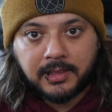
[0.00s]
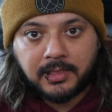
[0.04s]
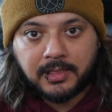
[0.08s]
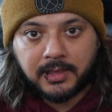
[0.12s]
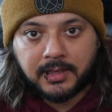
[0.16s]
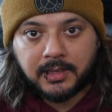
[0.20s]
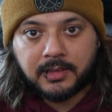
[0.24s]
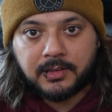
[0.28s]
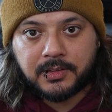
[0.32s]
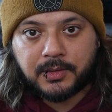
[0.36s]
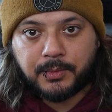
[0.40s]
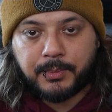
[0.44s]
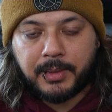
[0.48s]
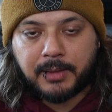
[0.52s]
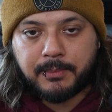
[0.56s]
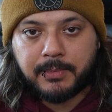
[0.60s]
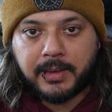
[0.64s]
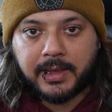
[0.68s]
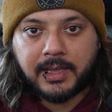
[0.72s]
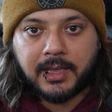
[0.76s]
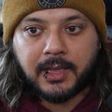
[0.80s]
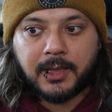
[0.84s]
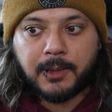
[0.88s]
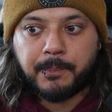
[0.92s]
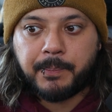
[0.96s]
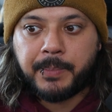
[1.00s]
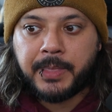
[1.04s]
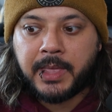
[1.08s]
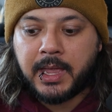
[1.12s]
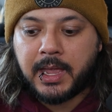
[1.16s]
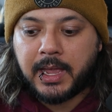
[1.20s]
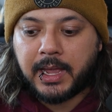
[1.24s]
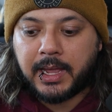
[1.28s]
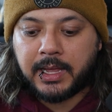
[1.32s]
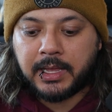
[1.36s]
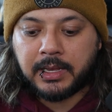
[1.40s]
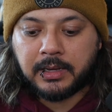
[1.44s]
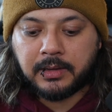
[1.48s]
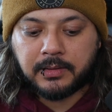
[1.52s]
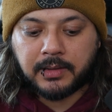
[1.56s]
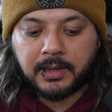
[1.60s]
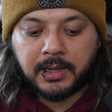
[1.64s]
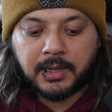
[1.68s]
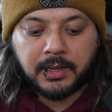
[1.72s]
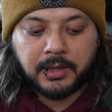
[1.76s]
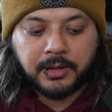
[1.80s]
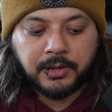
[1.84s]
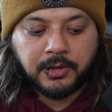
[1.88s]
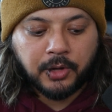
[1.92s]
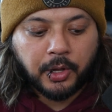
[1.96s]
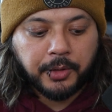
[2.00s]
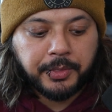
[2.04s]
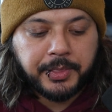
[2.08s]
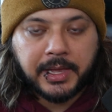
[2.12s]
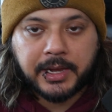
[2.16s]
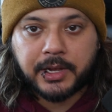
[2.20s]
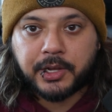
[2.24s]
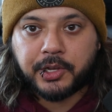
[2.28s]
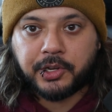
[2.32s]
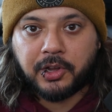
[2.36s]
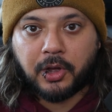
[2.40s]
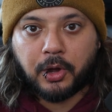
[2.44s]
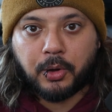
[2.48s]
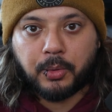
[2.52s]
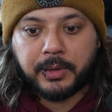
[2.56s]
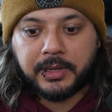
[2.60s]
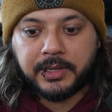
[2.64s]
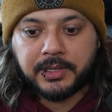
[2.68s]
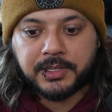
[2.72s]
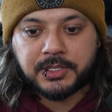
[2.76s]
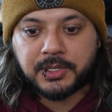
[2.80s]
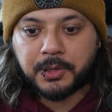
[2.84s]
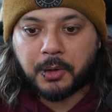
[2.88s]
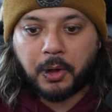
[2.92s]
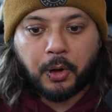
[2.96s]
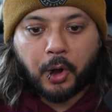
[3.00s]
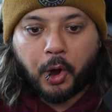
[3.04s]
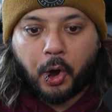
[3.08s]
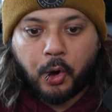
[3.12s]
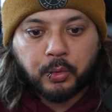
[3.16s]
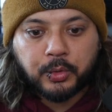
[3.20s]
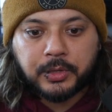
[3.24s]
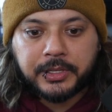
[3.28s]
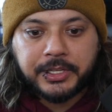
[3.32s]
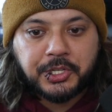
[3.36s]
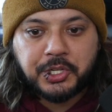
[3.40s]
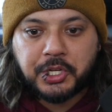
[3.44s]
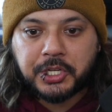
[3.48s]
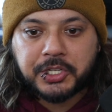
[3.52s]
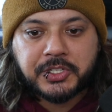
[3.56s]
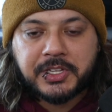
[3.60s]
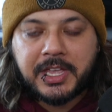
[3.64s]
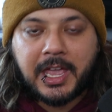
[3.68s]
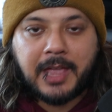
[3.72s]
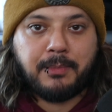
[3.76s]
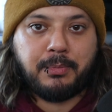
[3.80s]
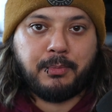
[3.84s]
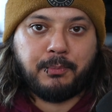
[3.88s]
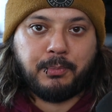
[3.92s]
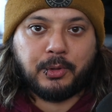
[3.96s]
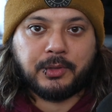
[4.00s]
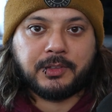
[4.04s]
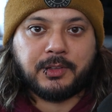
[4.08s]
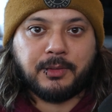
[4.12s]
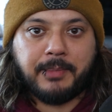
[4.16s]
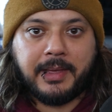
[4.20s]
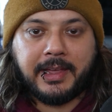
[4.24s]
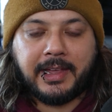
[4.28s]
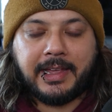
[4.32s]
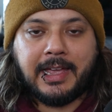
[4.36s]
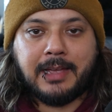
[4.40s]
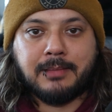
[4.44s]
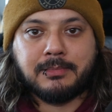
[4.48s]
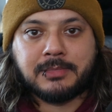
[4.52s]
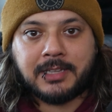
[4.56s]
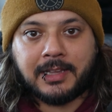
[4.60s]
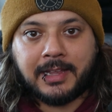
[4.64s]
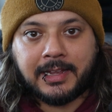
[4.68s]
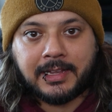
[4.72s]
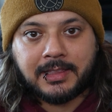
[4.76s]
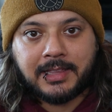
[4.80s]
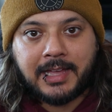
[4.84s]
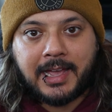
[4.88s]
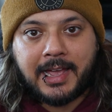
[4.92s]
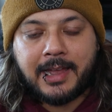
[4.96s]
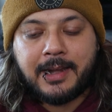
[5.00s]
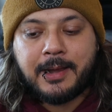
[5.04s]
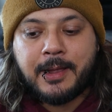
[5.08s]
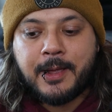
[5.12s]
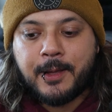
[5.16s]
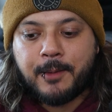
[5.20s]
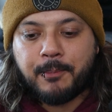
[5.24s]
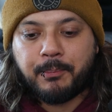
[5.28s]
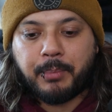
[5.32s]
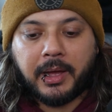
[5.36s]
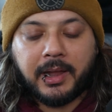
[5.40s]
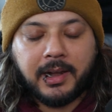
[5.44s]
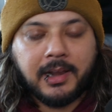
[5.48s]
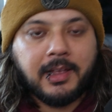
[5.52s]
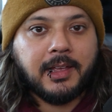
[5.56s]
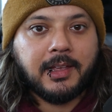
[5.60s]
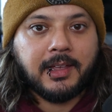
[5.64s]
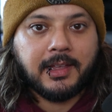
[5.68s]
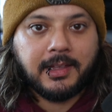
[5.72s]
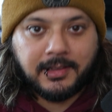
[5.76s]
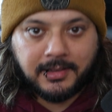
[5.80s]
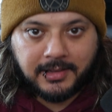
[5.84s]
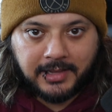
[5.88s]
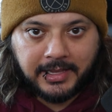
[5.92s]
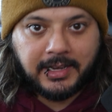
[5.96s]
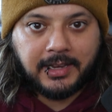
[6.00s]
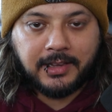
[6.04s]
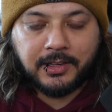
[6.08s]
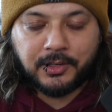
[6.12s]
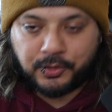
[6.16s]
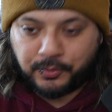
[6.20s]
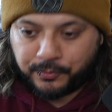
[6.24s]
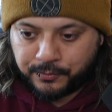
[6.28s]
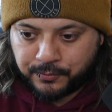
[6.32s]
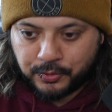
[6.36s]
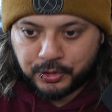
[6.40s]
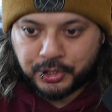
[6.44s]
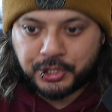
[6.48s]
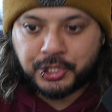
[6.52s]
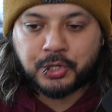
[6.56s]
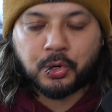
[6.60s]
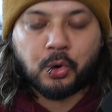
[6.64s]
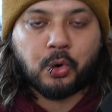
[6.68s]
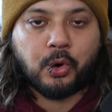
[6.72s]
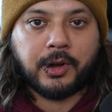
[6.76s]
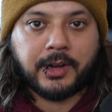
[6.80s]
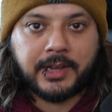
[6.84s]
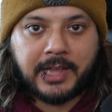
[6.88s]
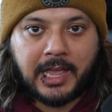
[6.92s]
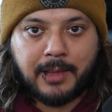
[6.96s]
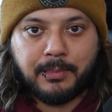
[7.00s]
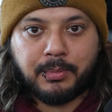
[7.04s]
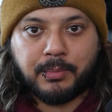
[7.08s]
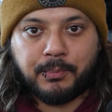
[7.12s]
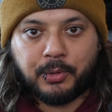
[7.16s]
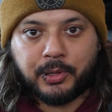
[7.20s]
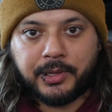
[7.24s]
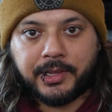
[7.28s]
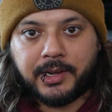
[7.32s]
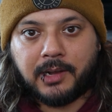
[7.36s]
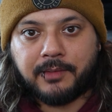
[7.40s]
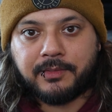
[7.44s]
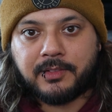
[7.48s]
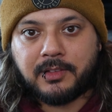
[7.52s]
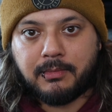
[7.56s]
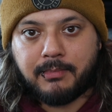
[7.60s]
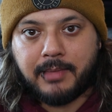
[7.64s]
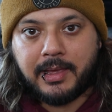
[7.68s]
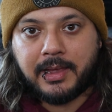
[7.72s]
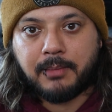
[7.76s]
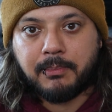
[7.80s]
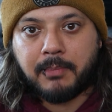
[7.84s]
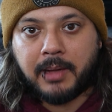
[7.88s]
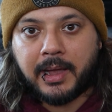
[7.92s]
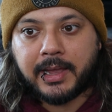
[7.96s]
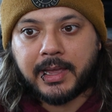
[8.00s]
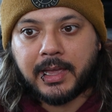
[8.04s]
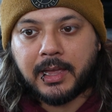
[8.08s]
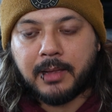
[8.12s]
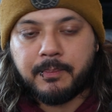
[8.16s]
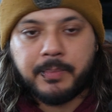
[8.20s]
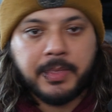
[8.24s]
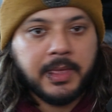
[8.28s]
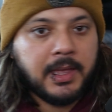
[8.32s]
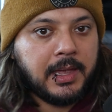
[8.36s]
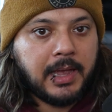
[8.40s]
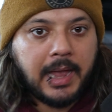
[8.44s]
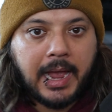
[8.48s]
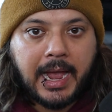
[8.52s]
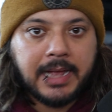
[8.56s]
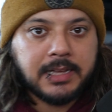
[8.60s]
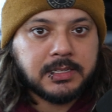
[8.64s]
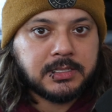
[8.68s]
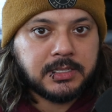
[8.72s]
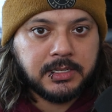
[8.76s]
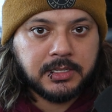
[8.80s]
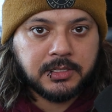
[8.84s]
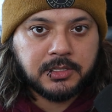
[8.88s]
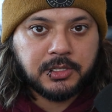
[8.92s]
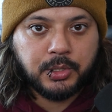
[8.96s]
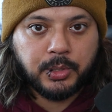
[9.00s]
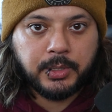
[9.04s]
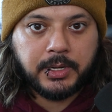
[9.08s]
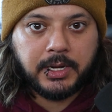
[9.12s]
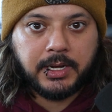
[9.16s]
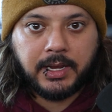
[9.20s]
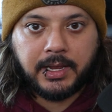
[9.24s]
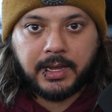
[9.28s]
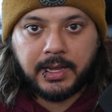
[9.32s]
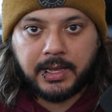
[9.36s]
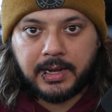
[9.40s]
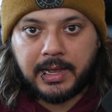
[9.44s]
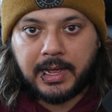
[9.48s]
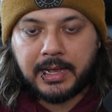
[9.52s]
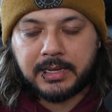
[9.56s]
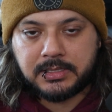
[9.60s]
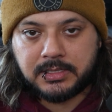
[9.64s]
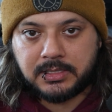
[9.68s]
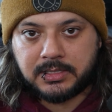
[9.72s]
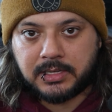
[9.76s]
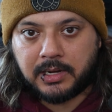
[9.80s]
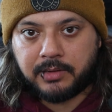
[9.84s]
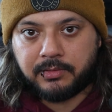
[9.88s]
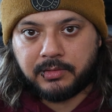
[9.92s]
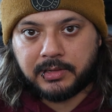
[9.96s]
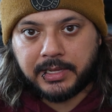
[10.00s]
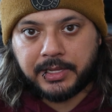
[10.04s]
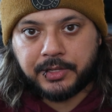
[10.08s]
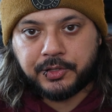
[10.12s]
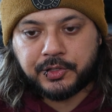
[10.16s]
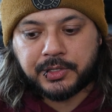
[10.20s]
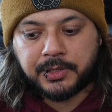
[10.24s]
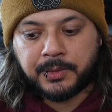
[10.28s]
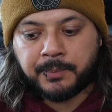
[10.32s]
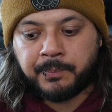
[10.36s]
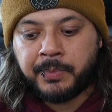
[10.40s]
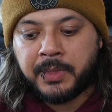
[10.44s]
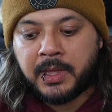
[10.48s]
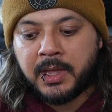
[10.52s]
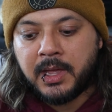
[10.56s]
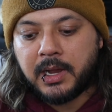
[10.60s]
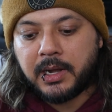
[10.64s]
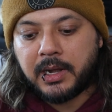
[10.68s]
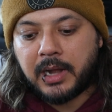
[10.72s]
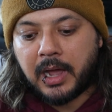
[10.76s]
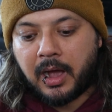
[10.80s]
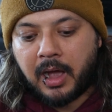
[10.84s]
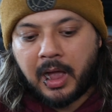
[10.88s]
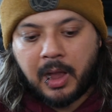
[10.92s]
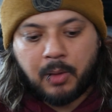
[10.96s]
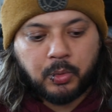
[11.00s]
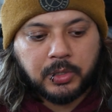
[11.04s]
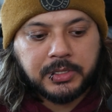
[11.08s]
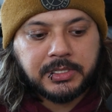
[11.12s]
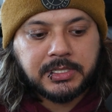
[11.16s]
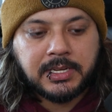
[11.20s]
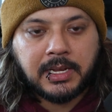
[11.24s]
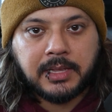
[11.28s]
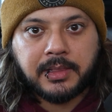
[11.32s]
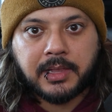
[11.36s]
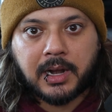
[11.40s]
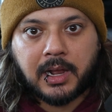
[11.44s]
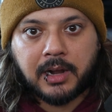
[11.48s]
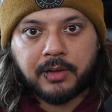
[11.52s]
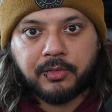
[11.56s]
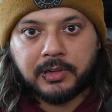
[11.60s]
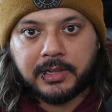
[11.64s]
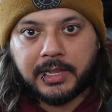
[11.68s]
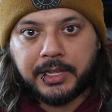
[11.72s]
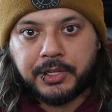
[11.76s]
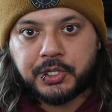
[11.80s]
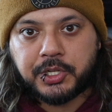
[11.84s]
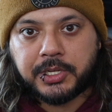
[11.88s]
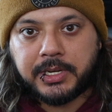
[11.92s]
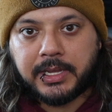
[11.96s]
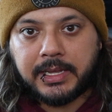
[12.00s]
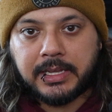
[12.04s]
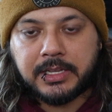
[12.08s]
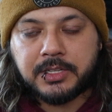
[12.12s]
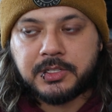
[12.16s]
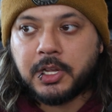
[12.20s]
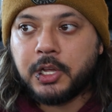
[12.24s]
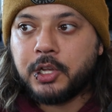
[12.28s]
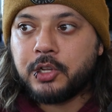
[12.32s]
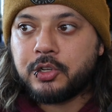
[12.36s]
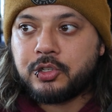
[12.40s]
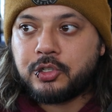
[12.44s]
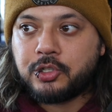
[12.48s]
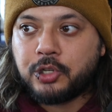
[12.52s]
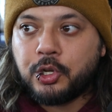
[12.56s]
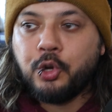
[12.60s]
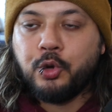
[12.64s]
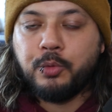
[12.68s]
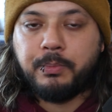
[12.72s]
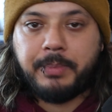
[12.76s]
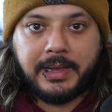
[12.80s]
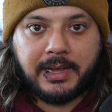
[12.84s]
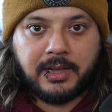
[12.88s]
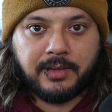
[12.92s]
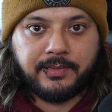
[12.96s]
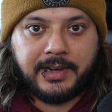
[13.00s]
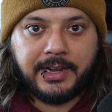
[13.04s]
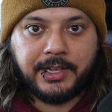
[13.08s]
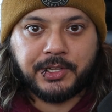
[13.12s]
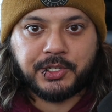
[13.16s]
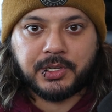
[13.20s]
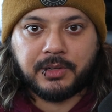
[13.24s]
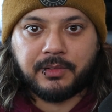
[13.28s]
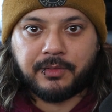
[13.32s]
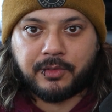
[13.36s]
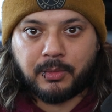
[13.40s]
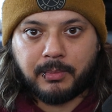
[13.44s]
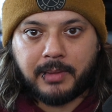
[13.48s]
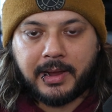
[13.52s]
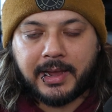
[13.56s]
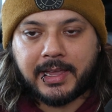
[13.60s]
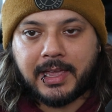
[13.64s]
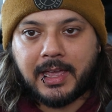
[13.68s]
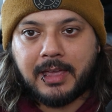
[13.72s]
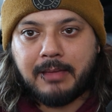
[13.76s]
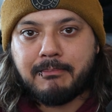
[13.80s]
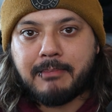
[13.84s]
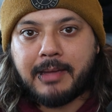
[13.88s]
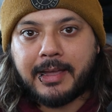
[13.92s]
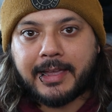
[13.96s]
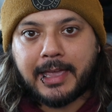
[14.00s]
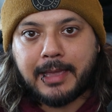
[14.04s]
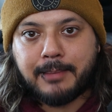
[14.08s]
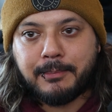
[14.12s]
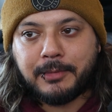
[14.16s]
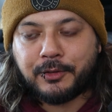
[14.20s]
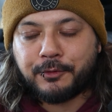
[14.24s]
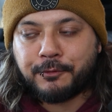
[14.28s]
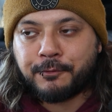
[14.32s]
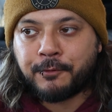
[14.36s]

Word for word: I think, to make my game. And not that Godot is only just capable to make games like that, but it is for sure capable enough to make my game, as is Unity and as is Unreal Engine. Now, I would say that Unreal Engine is too big of an engine for my game. My game is